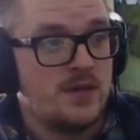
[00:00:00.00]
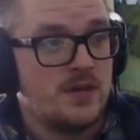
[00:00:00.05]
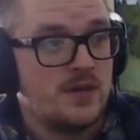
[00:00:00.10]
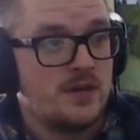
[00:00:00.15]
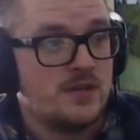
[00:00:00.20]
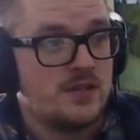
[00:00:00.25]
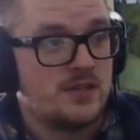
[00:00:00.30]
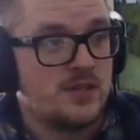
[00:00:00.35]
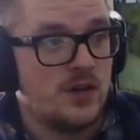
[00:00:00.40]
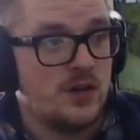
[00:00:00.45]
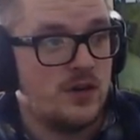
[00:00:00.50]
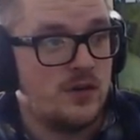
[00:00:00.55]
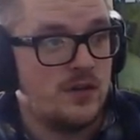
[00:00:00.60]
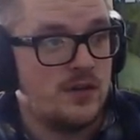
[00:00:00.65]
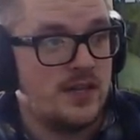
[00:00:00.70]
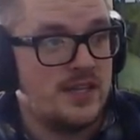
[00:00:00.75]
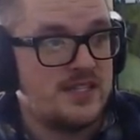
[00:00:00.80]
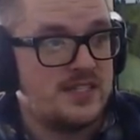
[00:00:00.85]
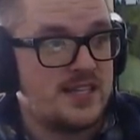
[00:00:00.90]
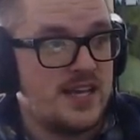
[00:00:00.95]
So
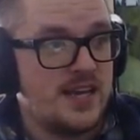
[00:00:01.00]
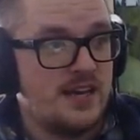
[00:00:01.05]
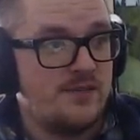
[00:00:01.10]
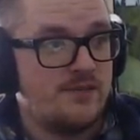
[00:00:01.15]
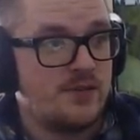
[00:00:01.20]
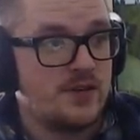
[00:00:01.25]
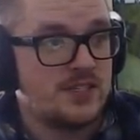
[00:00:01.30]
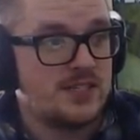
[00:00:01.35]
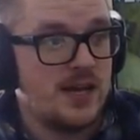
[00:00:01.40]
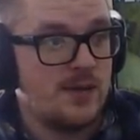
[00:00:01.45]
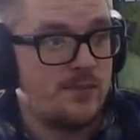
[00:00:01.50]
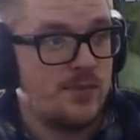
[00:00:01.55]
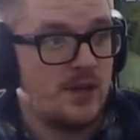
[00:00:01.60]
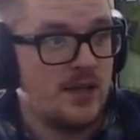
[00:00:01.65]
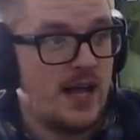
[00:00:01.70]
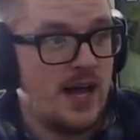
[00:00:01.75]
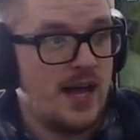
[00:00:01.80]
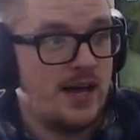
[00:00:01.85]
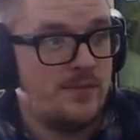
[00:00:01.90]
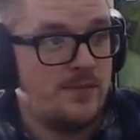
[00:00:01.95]
let's say, for example,
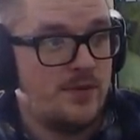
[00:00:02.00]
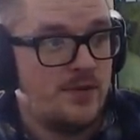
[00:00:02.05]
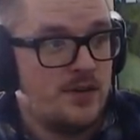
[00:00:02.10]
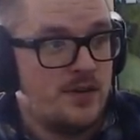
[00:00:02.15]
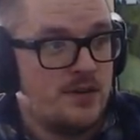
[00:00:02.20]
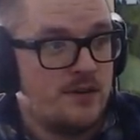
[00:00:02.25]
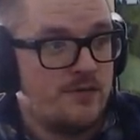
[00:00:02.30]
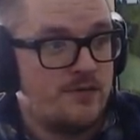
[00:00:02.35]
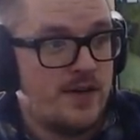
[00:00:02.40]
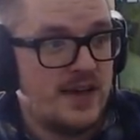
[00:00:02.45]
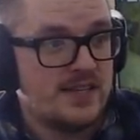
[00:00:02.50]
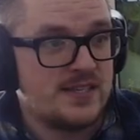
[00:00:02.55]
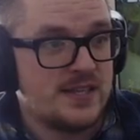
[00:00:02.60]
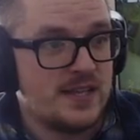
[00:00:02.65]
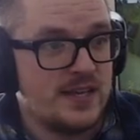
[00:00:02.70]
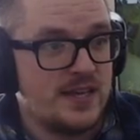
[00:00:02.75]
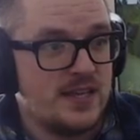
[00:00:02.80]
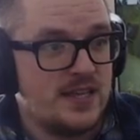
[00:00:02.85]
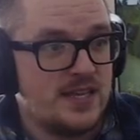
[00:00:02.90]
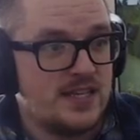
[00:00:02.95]
I'm fast
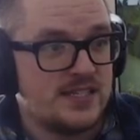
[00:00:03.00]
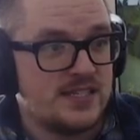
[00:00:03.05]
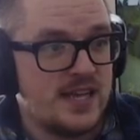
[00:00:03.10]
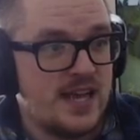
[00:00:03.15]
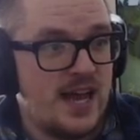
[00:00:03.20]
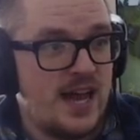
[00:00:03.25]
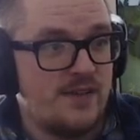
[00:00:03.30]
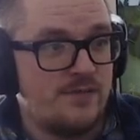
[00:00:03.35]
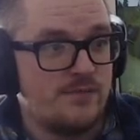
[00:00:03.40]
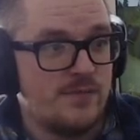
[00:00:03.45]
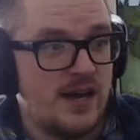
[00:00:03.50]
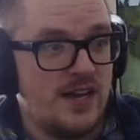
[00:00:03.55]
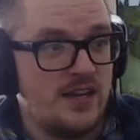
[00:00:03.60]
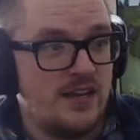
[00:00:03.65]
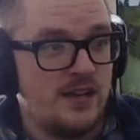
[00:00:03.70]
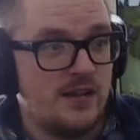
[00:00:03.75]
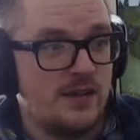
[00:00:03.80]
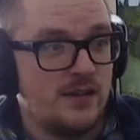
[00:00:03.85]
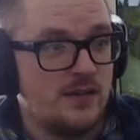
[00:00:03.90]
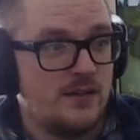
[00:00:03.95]
like this. I have my
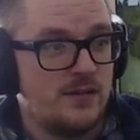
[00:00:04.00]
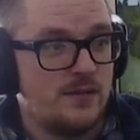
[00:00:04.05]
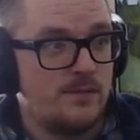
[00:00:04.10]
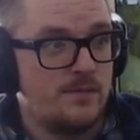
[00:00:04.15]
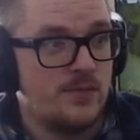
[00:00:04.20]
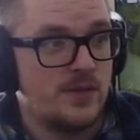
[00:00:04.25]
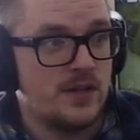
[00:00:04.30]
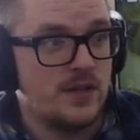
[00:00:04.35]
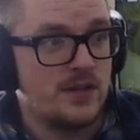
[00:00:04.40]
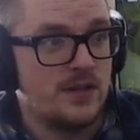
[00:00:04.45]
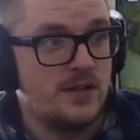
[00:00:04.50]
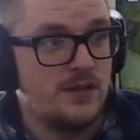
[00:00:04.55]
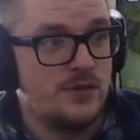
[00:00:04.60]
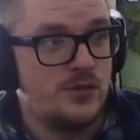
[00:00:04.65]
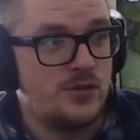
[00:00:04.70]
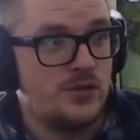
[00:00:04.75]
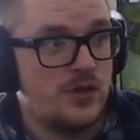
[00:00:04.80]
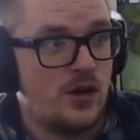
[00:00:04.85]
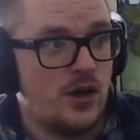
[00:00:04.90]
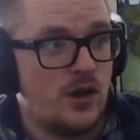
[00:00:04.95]
BAM!
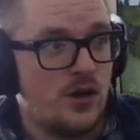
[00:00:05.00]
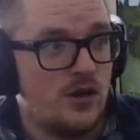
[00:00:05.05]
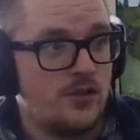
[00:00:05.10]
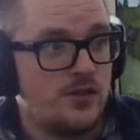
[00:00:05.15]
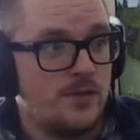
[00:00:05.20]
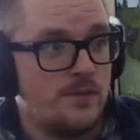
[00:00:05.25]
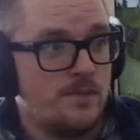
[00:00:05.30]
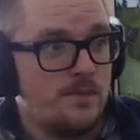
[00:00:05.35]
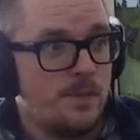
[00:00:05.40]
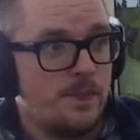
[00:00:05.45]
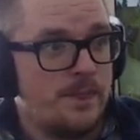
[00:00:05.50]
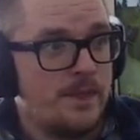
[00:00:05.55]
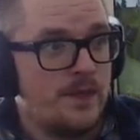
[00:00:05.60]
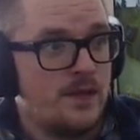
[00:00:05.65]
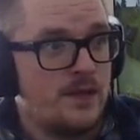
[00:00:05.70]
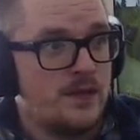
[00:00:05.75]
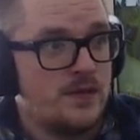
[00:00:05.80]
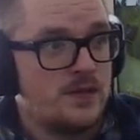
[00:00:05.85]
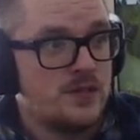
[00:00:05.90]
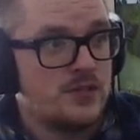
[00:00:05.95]
Loot on
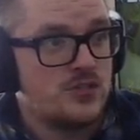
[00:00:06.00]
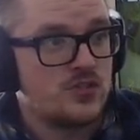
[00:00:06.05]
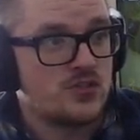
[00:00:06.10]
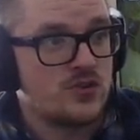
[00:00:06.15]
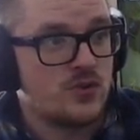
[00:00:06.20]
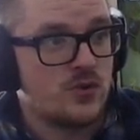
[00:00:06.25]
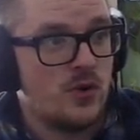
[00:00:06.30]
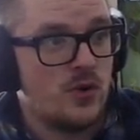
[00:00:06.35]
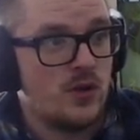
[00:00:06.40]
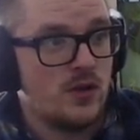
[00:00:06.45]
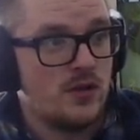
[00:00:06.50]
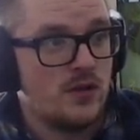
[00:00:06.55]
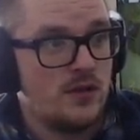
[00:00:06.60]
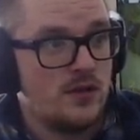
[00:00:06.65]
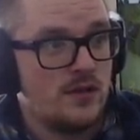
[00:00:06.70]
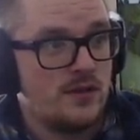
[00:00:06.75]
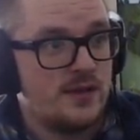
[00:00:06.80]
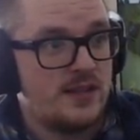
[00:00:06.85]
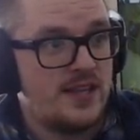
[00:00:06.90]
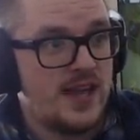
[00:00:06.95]
scroll
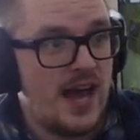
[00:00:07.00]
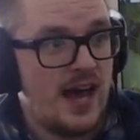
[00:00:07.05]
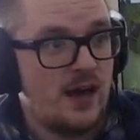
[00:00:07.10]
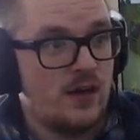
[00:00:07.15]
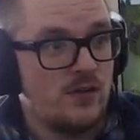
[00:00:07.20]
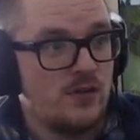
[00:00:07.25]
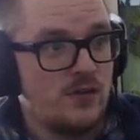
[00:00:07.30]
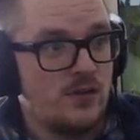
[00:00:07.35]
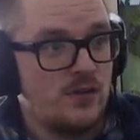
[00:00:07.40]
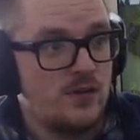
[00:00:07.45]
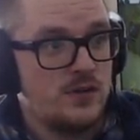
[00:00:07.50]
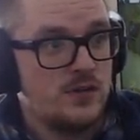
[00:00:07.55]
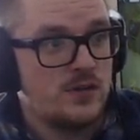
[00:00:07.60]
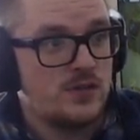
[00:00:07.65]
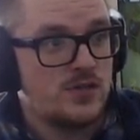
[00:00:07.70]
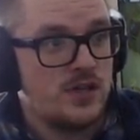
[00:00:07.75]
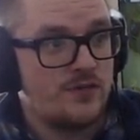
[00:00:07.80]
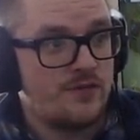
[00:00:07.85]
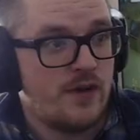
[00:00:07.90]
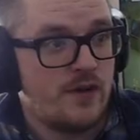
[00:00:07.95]
down,
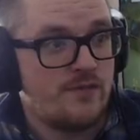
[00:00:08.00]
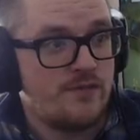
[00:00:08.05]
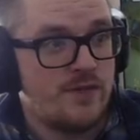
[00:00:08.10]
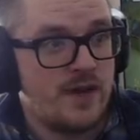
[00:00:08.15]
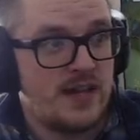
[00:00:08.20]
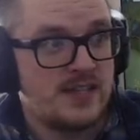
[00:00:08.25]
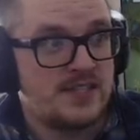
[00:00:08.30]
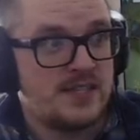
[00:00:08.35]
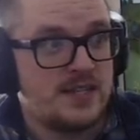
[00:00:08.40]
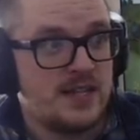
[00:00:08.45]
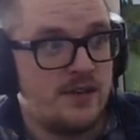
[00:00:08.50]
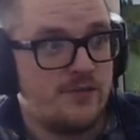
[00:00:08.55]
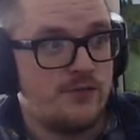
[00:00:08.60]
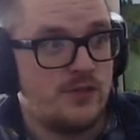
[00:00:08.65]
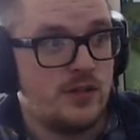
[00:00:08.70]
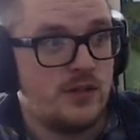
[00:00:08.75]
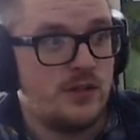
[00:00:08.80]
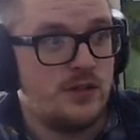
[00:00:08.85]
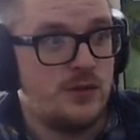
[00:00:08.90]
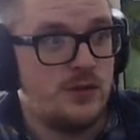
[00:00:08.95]
so if I'm fast enough
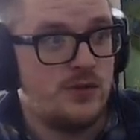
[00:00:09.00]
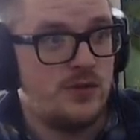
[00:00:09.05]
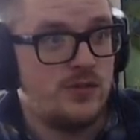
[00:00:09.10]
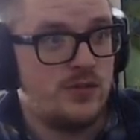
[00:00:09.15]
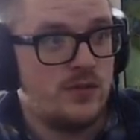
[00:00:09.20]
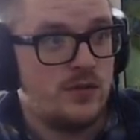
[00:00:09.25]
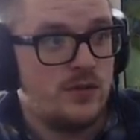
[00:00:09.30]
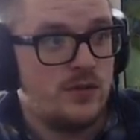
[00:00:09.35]
to loot,